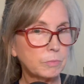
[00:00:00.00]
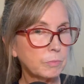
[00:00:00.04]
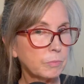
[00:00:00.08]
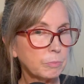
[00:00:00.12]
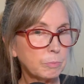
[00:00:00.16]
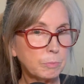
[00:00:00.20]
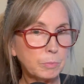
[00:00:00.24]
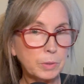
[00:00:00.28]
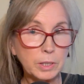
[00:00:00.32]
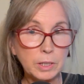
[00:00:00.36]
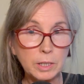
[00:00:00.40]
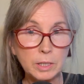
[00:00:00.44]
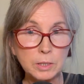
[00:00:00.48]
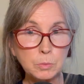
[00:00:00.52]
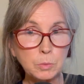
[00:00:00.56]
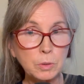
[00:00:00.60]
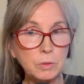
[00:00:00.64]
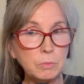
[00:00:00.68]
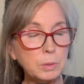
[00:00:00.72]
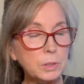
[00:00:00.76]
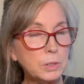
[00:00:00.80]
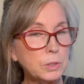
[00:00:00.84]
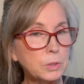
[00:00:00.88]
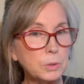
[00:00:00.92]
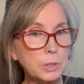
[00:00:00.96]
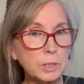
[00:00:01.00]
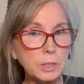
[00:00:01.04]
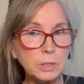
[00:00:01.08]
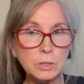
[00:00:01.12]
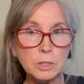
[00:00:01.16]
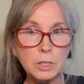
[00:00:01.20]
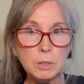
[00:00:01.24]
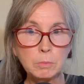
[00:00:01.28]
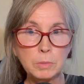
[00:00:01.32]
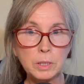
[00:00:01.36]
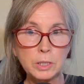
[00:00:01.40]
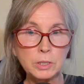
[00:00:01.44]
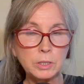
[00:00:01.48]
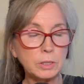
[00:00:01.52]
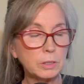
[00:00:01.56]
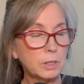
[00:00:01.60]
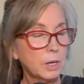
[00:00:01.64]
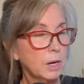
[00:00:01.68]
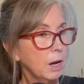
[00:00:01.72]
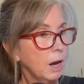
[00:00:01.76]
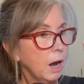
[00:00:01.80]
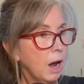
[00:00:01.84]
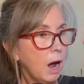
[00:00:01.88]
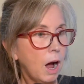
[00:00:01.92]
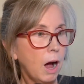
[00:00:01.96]
because we've been doing it so much,
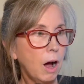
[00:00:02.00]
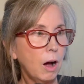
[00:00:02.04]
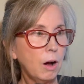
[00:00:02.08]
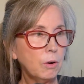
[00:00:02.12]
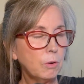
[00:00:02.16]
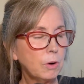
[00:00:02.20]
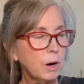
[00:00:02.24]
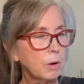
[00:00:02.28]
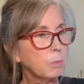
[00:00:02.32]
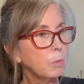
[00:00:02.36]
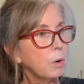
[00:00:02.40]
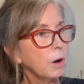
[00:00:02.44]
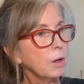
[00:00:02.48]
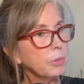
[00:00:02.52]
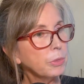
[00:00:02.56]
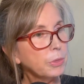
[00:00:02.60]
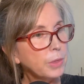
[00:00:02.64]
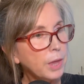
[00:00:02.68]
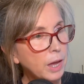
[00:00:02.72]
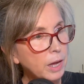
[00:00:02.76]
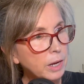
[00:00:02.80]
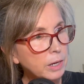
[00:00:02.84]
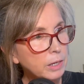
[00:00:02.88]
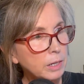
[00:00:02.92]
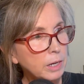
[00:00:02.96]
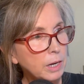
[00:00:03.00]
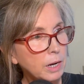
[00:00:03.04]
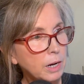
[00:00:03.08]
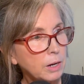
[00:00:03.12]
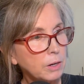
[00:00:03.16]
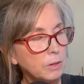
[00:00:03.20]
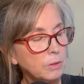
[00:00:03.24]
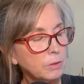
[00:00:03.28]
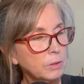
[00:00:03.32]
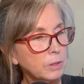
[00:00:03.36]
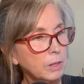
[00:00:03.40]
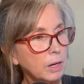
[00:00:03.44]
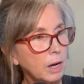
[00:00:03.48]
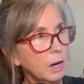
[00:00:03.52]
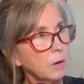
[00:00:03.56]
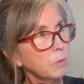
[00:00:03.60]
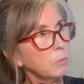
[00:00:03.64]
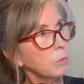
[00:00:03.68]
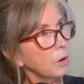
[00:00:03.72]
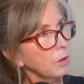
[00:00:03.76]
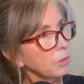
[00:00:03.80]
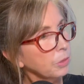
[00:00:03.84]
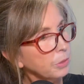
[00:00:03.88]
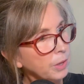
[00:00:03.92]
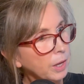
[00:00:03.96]
oh, I want that now. I
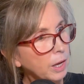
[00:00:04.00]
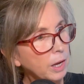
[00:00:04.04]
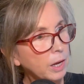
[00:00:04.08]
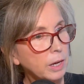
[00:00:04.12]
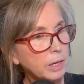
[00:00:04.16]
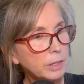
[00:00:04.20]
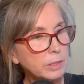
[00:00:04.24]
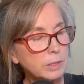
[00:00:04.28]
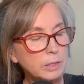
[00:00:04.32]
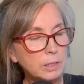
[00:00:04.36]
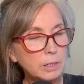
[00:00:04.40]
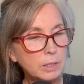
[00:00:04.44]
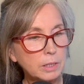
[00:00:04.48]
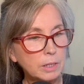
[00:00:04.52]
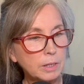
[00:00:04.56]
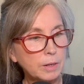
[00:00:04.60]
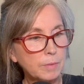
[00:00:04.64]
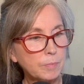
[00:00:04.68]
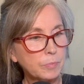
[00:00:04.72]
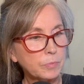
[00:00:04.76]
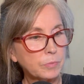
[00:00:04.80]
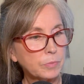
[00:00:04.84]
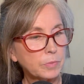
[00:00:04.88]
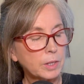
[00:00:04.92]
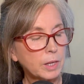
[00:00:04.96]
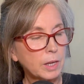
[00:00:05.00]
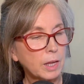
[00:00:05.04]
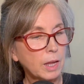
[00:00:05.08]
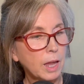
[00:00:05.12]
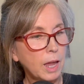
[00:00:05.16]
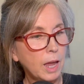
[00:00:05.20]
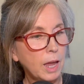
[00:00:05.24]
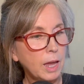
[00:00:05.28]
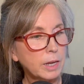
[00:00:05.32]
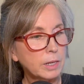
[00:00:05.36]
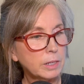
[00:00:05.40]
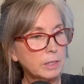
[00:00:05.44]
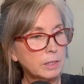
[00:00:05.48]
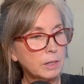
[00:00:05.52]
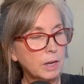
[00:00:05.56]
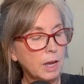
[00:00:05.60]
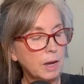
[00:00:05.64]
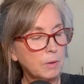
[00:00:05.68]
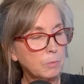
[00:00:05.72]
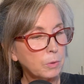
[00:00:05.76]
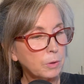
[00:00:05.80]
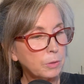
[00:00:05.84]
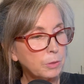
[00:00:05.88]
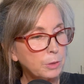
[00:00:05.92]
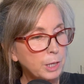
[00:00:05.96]
want that. And
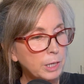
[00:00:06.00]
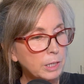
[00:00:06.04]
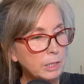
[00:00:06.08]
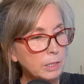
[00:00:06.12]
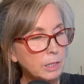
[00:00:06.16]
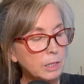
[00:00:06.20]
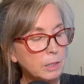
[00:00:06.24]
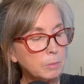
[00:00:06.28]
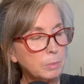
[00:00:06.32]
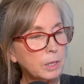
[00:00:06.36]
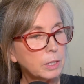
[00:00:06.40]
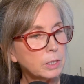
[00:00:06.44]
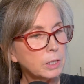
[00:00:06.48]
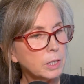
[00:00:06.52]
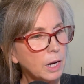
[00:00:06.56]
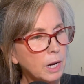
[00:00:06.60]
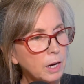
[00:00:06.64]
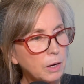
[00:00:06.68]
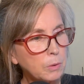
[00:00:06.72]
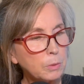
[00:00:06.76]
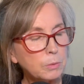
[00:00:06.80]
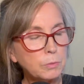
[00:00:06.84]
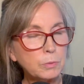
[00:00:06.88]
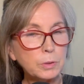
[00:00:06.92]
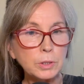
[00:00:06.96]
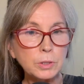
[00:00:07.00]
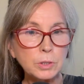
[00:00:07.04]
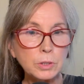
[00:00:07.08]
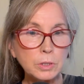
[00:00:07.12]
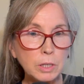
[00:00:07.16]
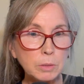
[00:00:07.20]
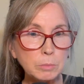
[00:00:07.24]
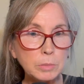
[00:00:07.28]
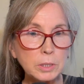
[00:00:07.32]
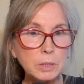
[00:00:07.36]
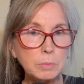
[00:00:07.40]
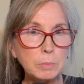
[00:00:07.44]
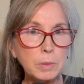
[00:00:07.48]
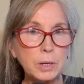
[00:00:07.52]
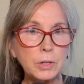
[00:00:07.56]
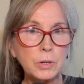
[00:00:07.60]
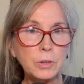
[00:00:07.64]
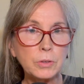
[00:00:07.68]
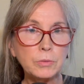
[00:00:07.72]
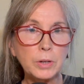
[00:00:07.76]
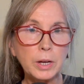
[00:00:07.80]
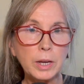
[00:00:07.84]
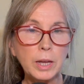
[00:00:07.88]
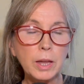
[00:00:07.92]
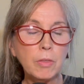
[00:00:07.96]
we're thinking about, yeah, I would feel so much better if
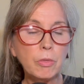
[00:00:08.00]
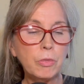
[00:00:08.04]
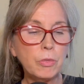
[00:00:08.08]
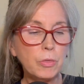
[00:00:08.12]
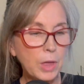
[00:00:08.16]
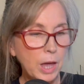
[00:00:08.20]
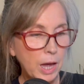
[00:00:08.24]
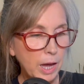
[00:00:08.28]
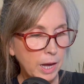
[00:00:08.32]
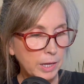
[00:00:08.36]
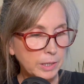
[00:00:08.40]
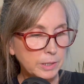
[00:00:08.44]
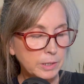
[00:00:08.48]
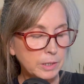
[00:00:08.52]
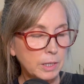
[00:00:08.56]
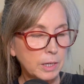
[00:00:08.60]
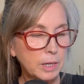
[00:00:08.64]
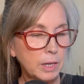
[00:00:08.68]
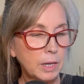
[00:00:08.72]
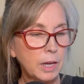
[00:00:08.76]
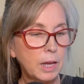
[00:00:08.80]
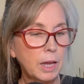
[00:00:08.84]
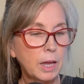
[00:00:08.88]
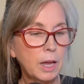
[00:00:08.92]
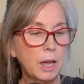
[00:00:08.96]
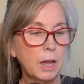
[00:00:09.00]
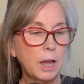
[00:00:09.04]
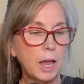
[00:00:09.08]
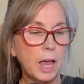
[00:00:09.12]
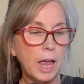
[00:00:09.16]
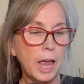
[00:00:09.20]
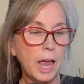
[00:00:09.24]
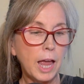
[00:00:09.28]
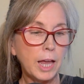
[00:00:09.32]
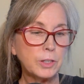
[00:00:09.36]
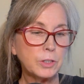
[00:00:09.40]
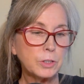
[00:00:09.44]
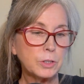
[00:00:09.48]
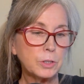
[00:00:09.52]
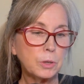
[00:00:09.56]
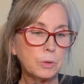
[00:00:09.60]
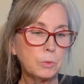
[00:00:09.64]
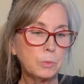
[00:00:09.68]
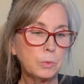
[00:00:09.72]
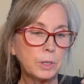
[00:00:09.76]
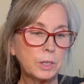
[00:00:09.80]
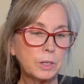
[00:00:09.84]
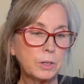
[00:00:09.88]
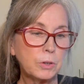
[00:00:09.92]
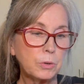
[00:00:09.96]
I had that. And so
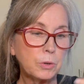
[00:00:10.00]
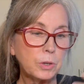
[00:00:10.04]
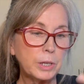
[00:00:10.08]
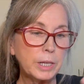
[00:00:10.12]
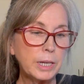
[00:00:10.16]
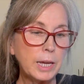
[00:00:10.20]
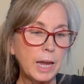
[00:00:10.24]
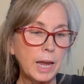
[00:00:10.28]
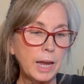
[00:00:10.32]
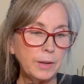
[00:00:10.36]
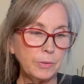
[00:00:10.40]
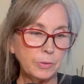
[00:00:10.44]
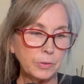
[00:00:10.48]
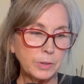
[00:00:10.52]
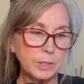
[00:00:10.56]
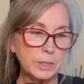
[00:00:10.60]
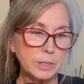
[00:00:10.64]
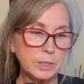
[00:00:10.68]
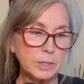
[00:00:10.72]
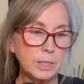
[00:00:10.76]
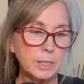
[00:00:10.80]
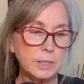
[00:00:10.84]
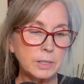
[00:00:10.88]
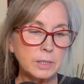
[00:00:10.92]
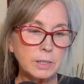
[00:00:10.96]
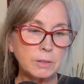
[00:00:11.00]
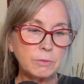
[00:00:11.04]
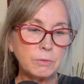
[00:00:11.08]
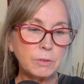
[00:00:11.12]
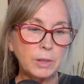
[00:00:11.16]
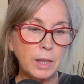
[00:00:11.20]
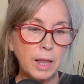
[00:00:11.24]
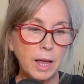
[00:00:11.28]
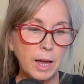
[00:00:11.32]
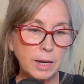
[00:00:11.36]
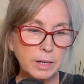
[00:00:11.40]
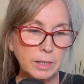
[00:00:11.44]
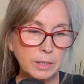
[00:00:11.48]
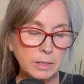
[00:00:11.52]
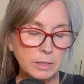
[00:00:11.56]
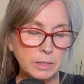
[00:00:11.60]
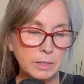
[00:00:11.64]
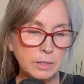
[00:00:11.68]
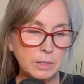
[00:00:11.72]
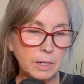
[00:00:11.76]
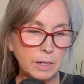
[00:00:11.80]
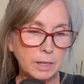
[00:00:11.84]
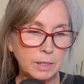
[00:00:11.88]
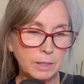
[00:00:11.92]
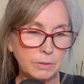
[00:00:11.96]
we create this sense of lack
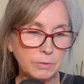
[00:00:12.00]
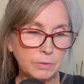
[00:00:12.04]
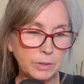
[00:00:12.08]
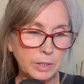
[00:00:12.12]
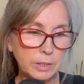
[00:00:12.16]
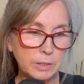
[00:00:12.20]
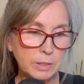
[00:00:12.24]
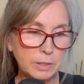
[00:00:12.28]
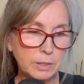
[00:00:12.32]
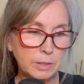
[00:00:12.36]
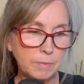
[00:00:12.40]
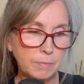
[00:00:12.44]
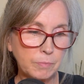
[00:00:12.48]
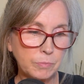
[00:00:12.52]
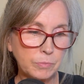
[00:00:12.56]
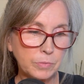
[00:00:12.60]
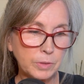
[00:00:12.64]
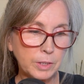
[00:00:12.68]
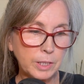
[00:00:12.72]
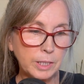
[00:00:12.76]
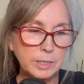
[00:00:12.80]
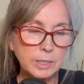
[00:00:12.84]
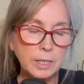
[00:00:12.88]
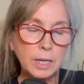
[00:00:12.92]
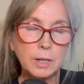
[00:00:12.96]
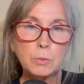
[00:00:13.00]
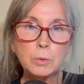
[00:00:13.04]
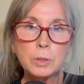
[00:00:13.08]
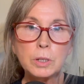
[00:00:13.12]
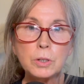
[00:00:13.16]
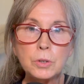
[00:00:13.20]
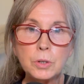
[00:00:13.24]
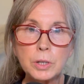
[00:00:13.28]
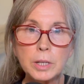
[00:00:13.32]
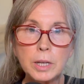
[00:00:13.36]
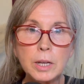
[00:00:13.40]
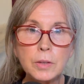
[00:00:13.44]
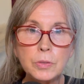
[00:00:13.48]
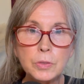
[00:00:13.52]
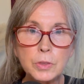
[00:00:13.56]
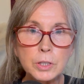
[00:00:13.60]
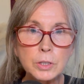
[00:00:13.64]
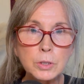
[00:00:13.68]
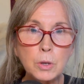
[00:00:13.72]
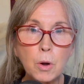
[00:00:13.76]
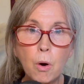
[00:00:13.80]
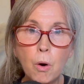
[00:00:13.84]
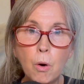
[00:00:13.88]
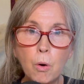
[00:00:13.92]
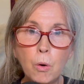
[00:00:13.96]
inside of us. It's like we create this
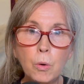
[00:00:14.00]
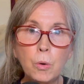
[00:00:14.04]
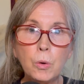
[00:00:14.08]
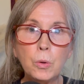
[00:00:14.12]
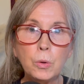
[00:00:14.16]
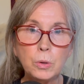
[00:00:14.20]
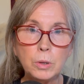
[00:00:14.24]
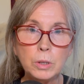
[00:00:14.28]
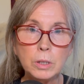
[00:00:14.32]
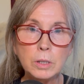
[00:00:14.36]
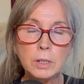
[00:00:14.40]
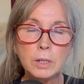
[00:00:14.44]
hole